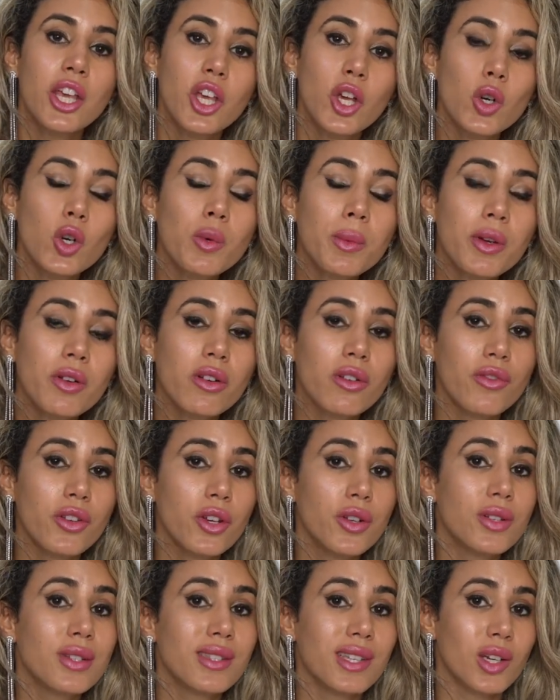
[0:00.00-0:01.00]
you will be
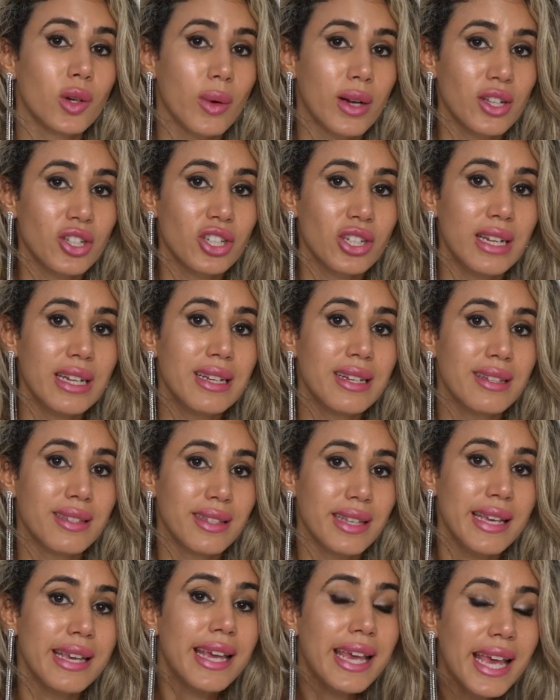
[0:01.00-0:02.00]
reviewed sequentially to
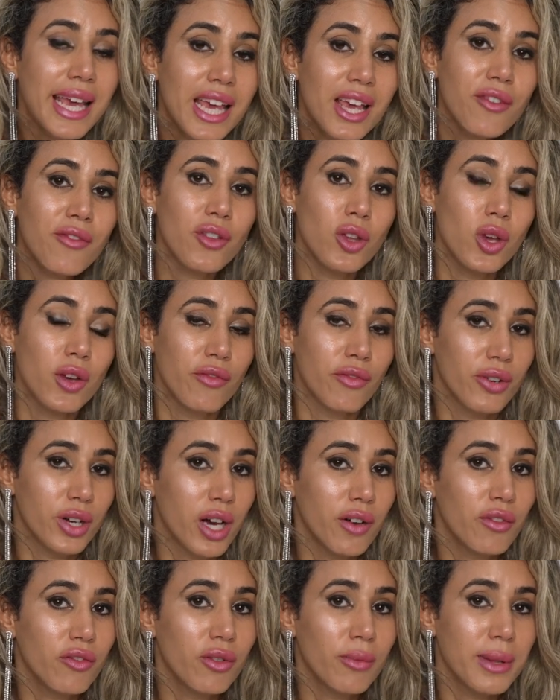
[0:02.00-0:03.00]
see if you have
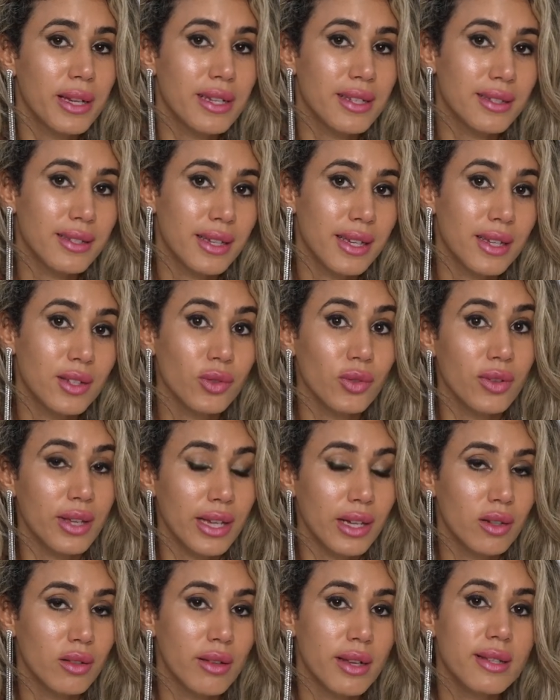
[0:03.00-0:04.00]
recovered from the disease or the
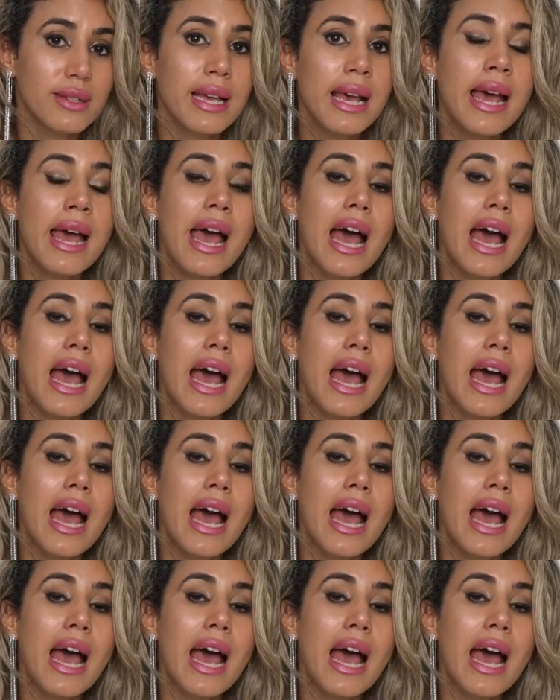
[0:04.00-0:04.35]
illness